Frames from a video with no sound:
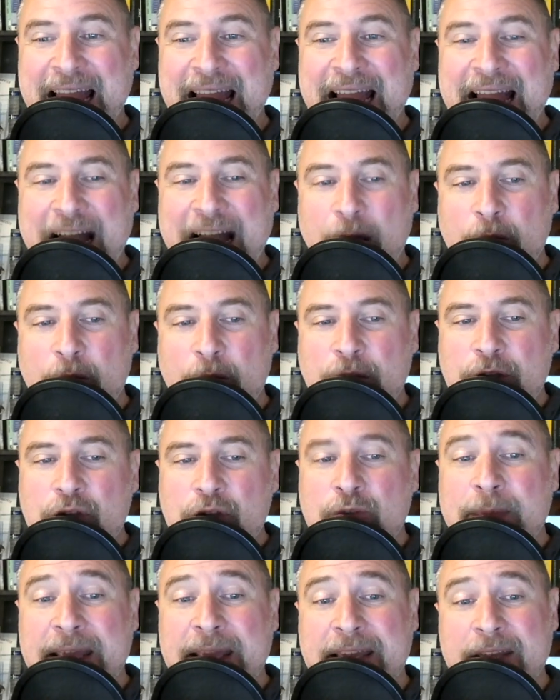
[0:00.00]
How can you
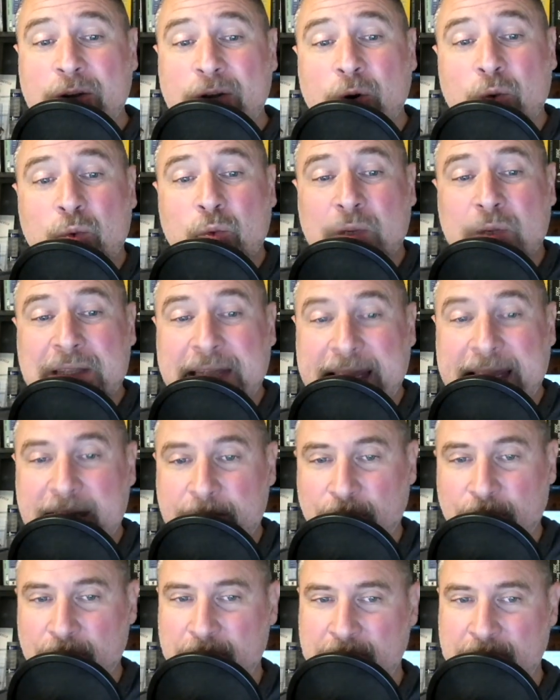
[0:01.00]
make it
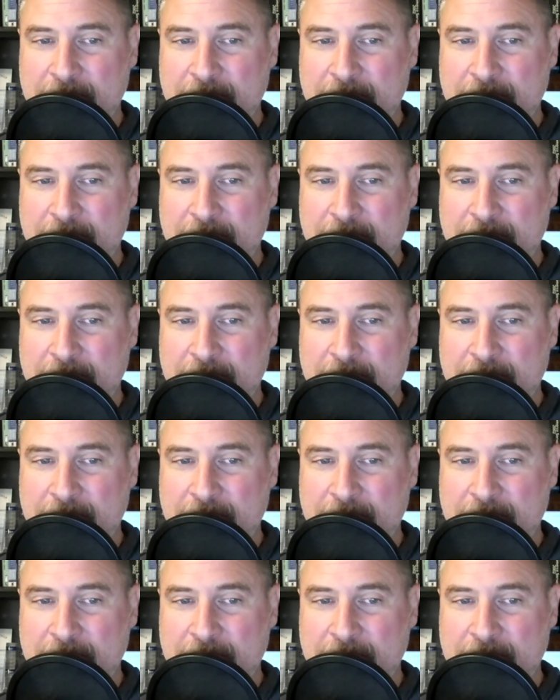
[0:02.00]
relatable?